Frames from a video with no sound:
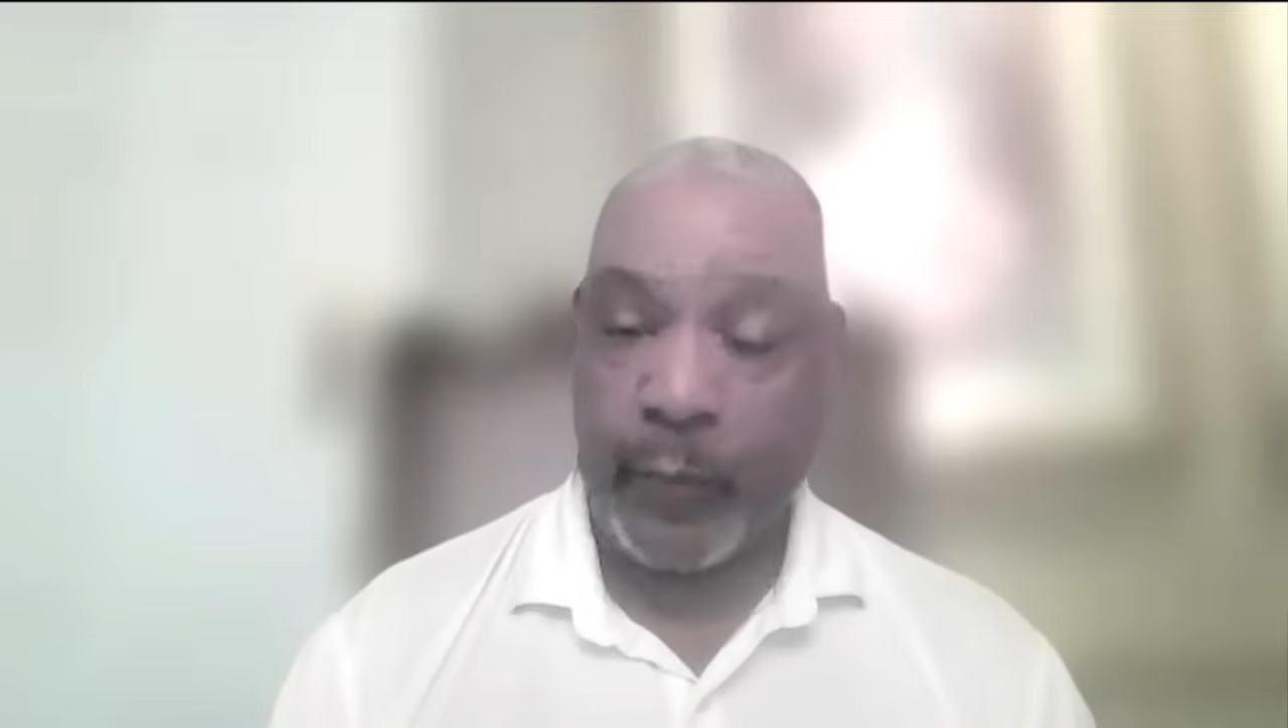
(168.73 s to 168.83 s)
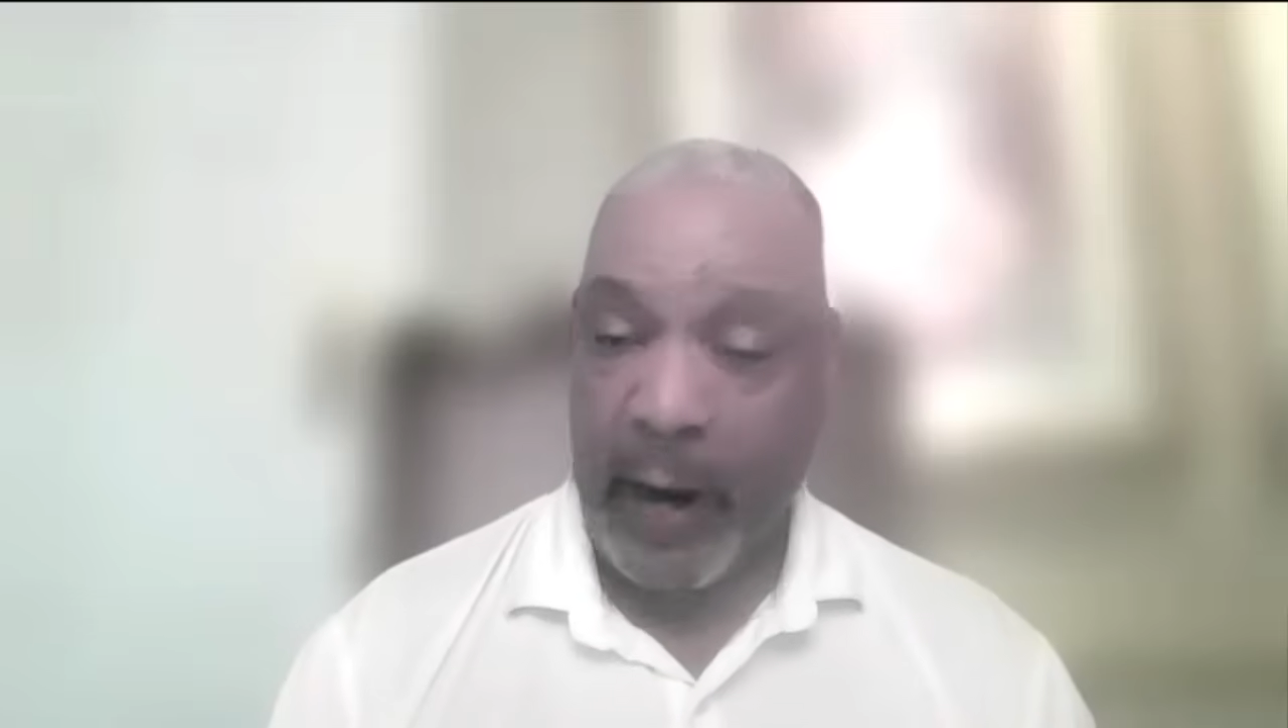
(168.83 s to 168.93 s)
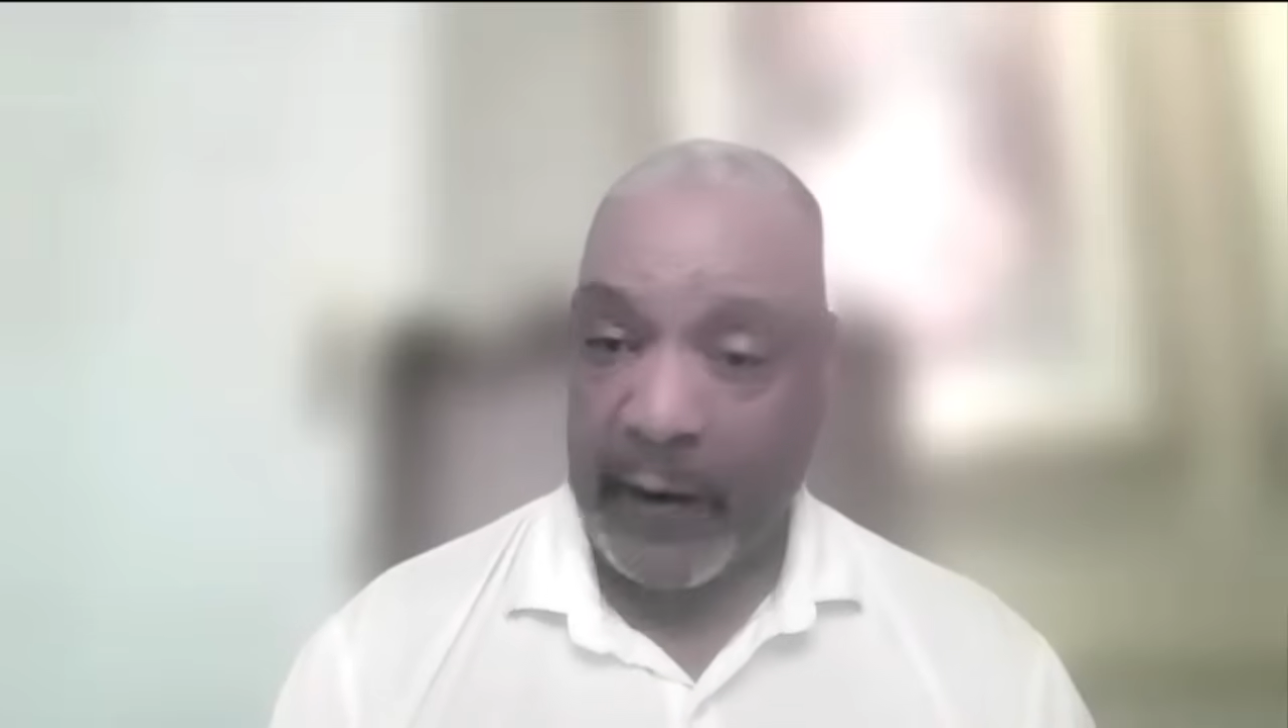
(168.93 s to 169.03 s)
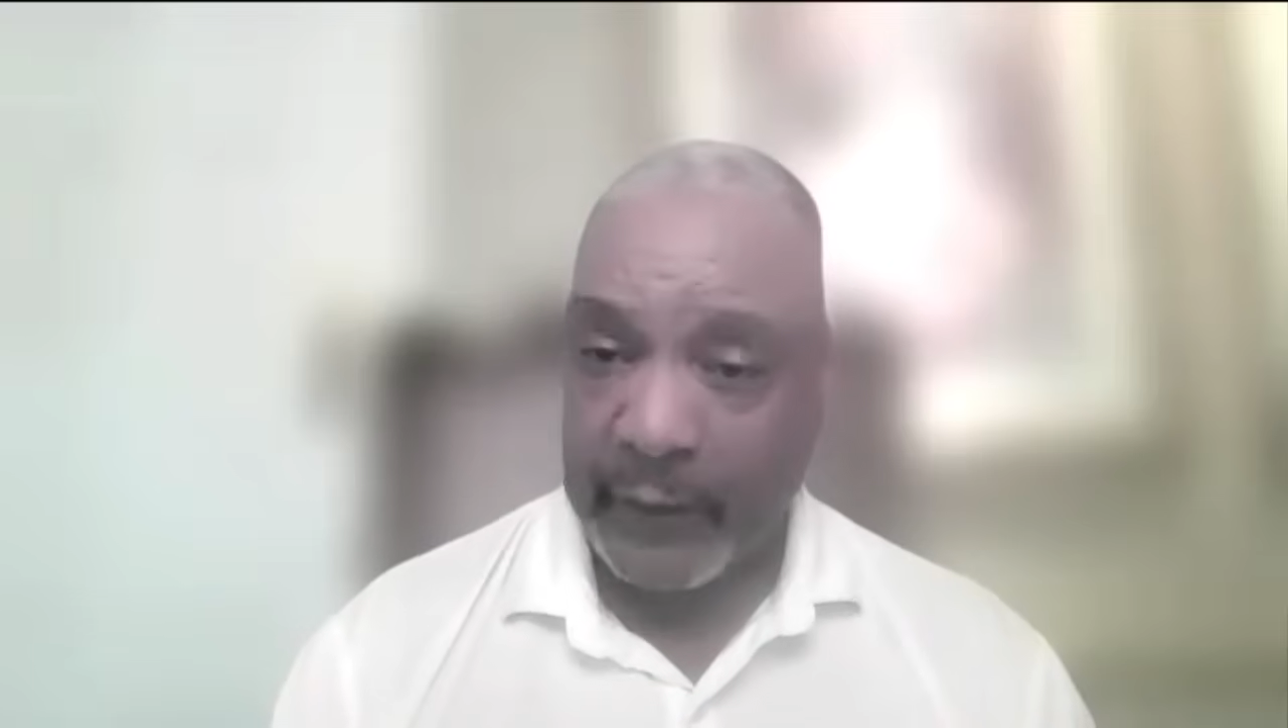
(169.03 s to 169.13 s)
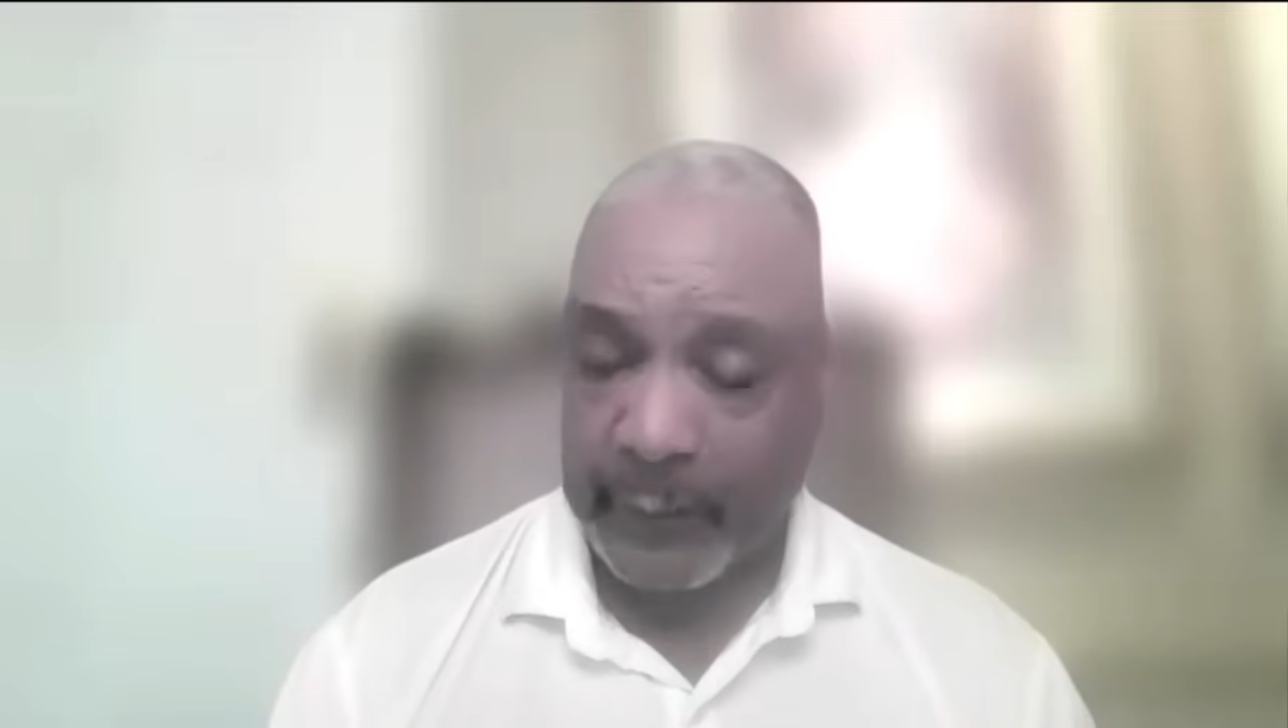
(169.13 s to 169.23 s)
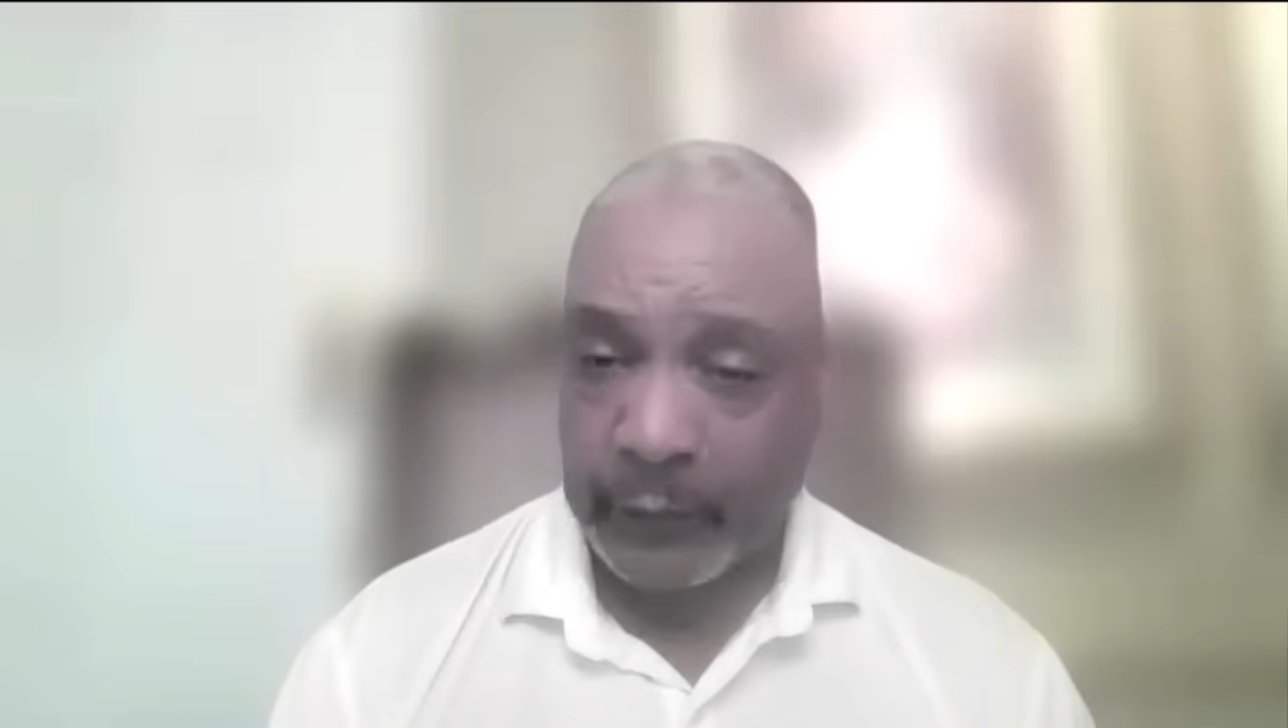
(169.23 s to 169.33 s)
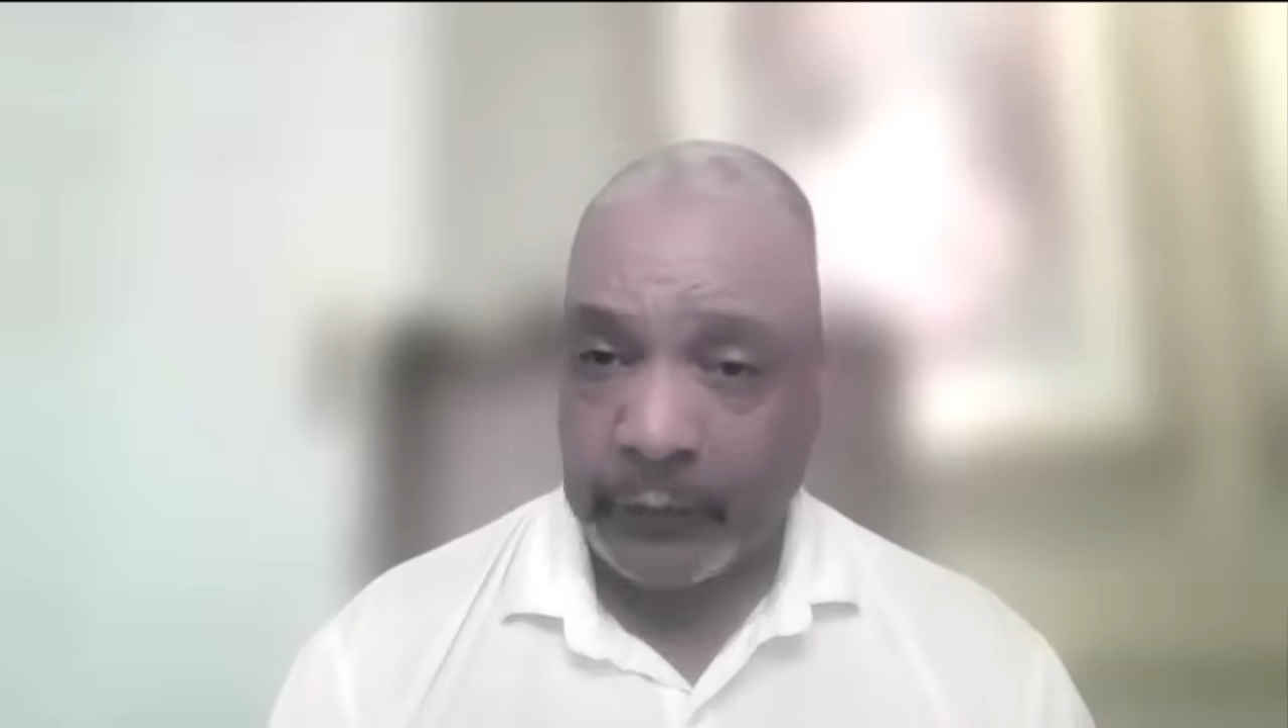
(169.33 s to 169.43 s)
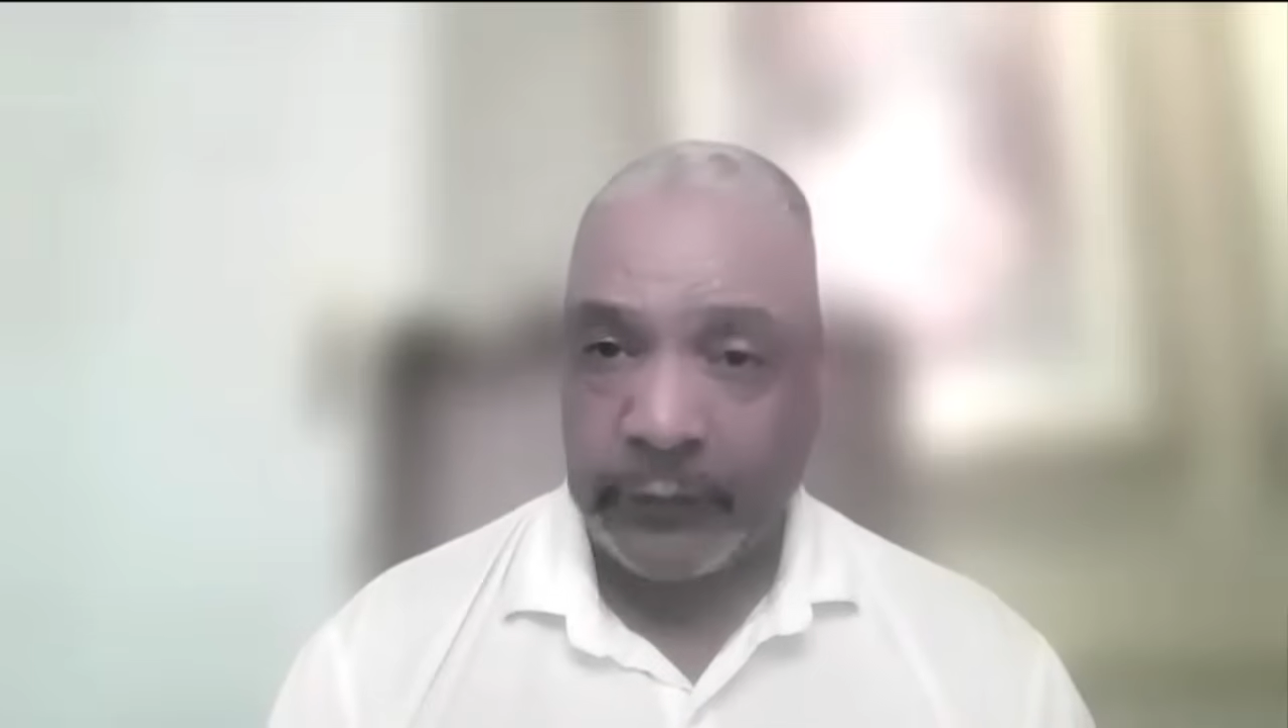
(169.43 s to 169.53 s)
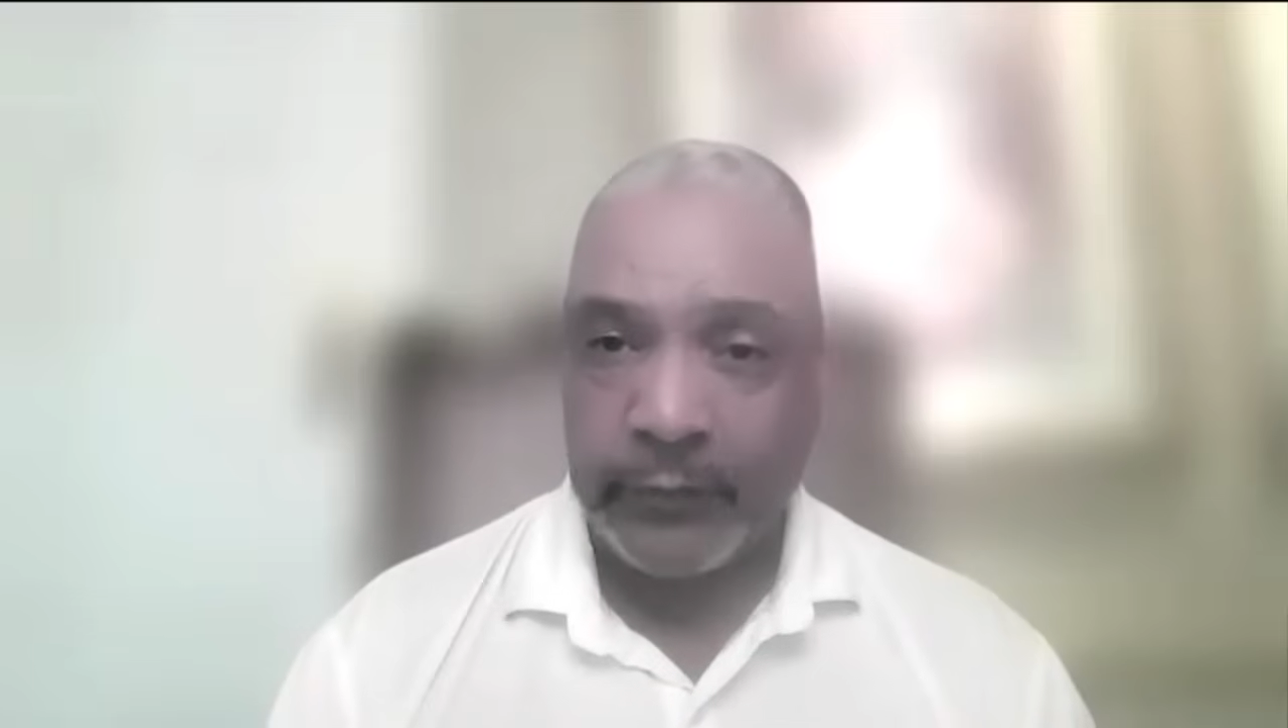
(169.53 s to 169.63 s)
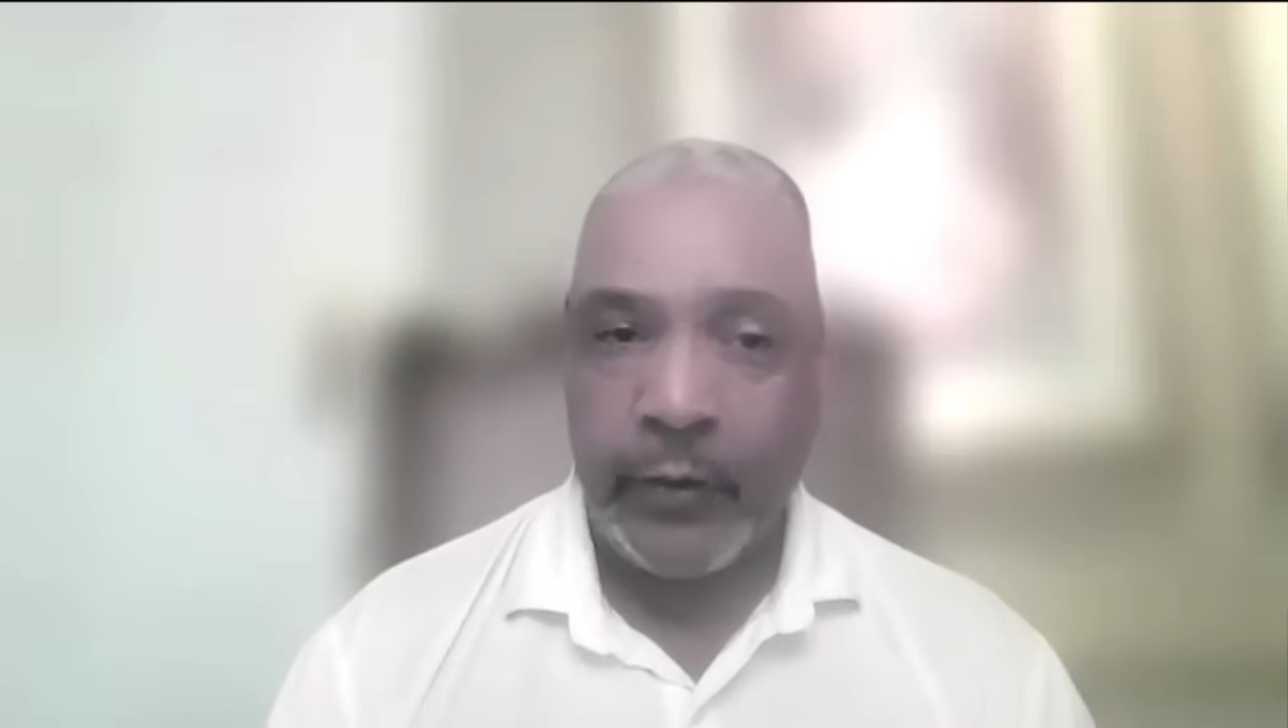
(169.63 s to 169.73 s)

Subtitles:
profitable,